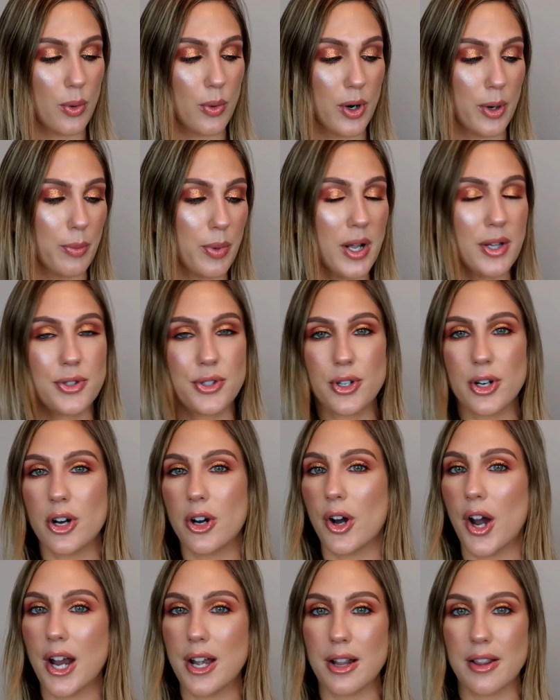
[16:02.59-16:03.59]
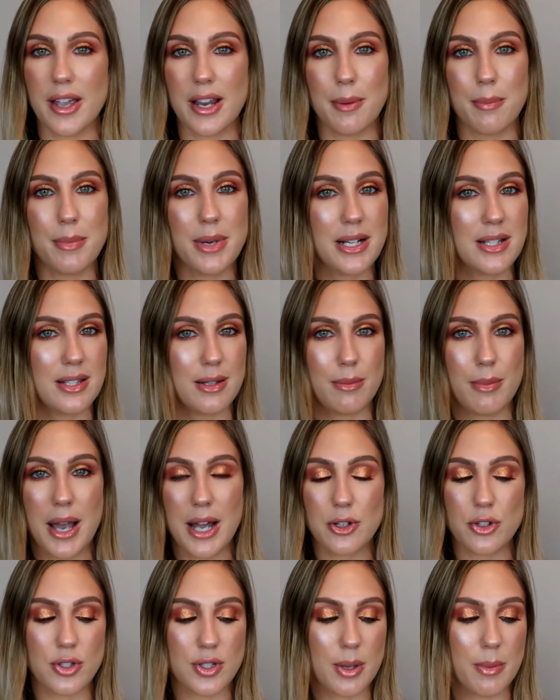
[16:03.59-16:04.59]
or bronzer or kind of like mix and
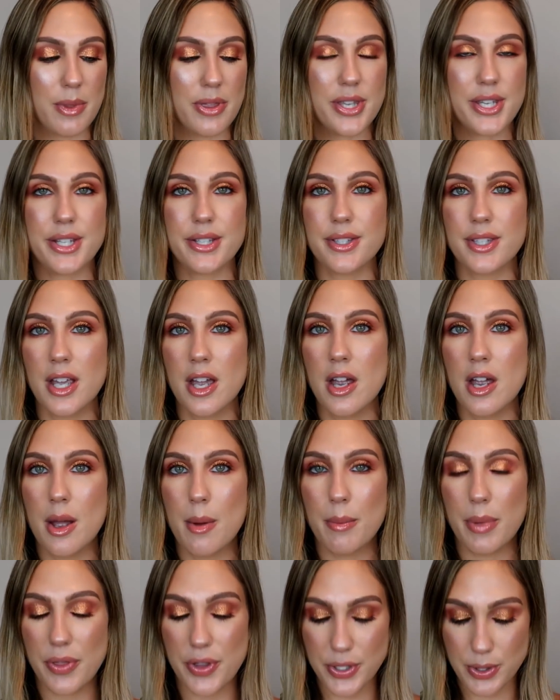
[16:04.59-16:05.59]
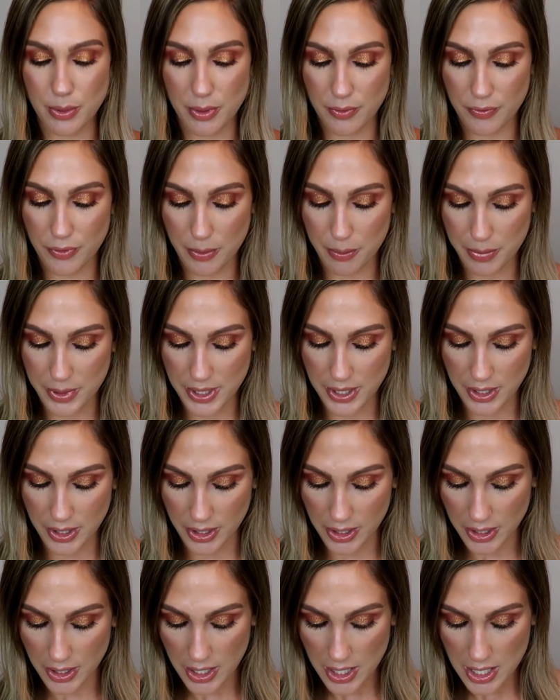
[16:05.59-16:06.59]
match some of these. But this one from from
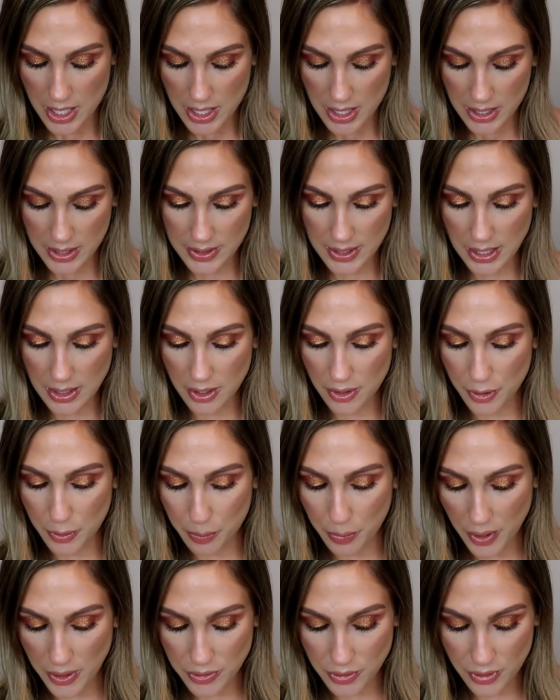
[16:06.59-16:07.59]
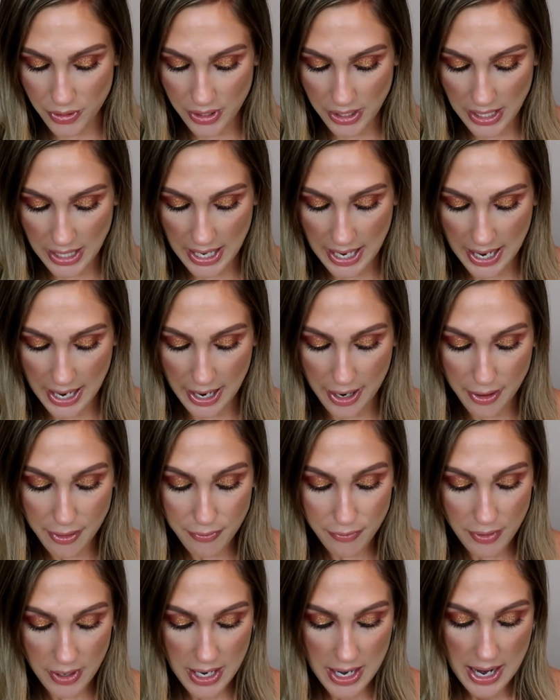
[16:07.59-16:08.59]
Pure is another bronzer that I
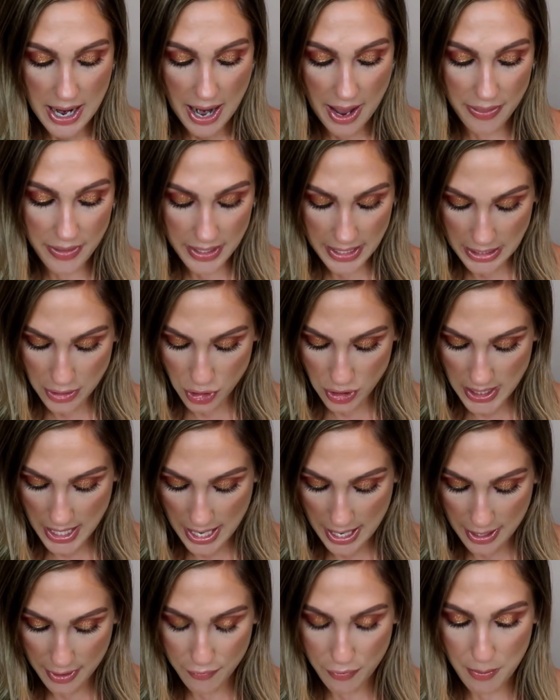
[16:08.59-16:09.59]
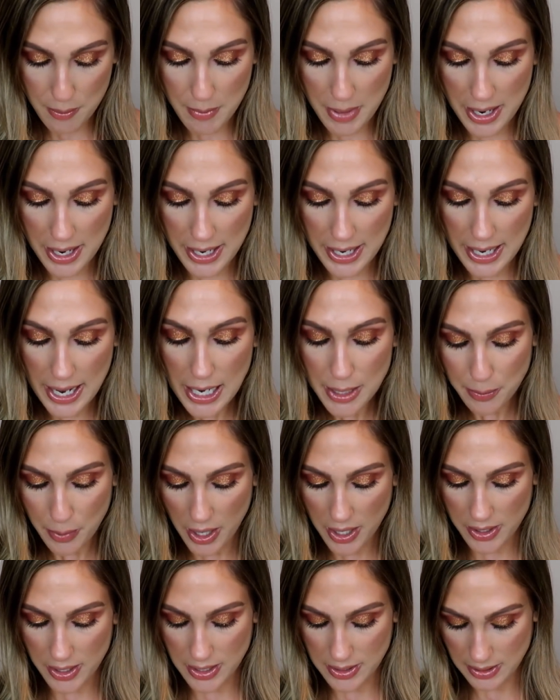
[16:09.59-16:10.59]
have. And then I just have my eye
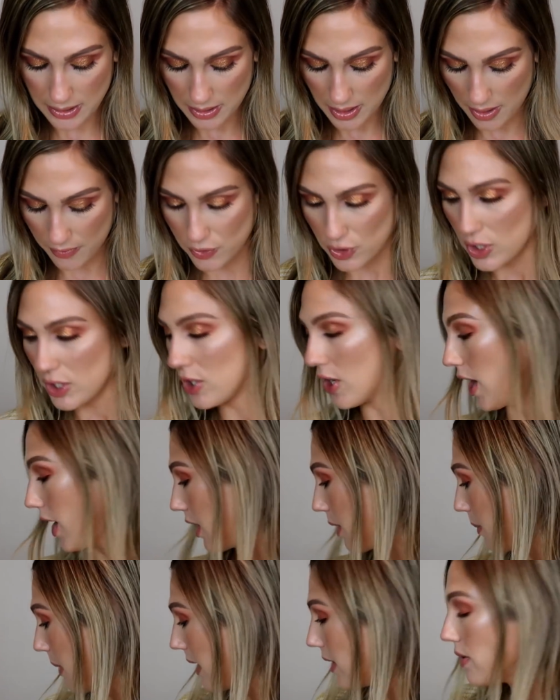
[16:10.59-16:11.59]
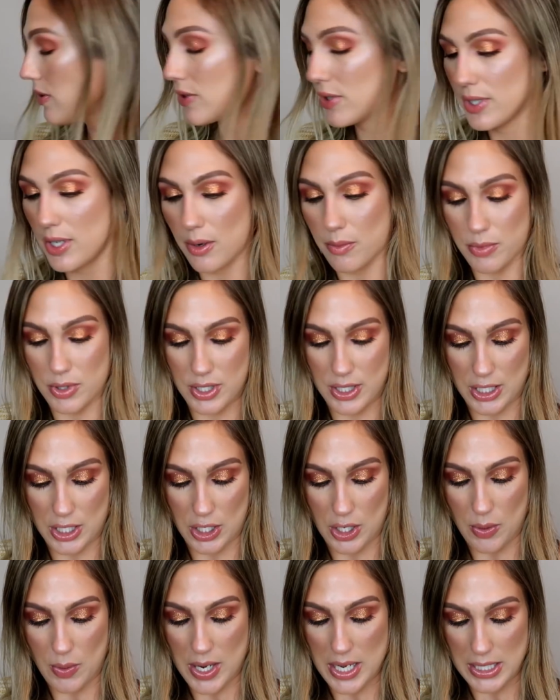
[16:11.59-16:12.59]
products left to talk about. So I'm just going
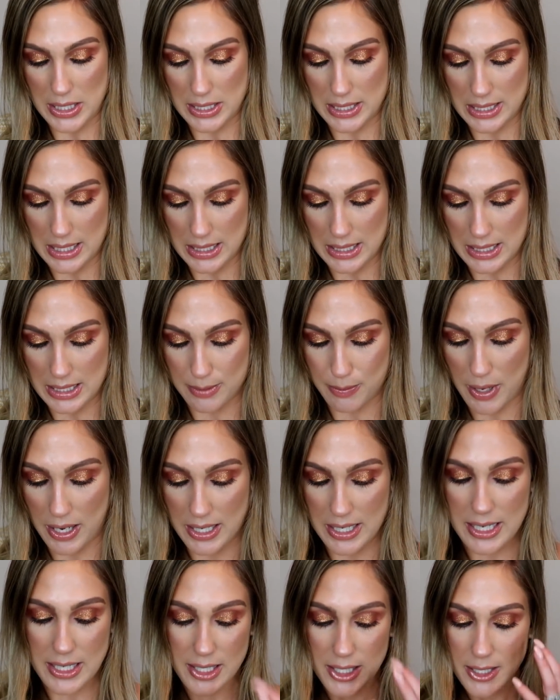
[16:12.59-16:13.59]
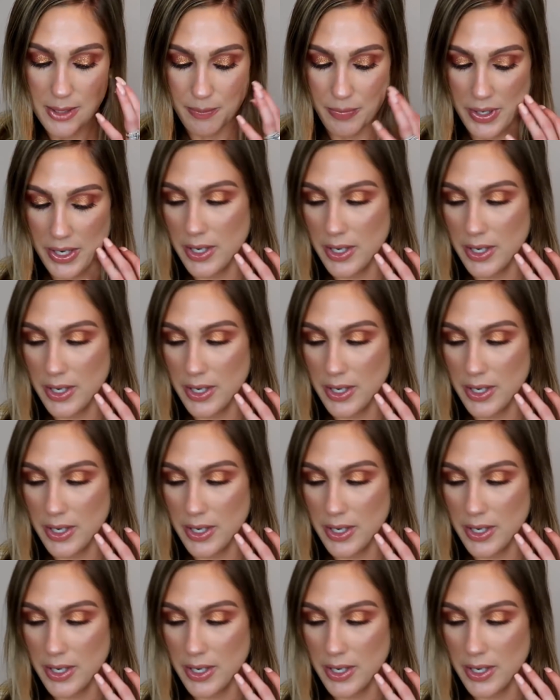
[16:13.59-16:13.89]
to go ahead and set these back here.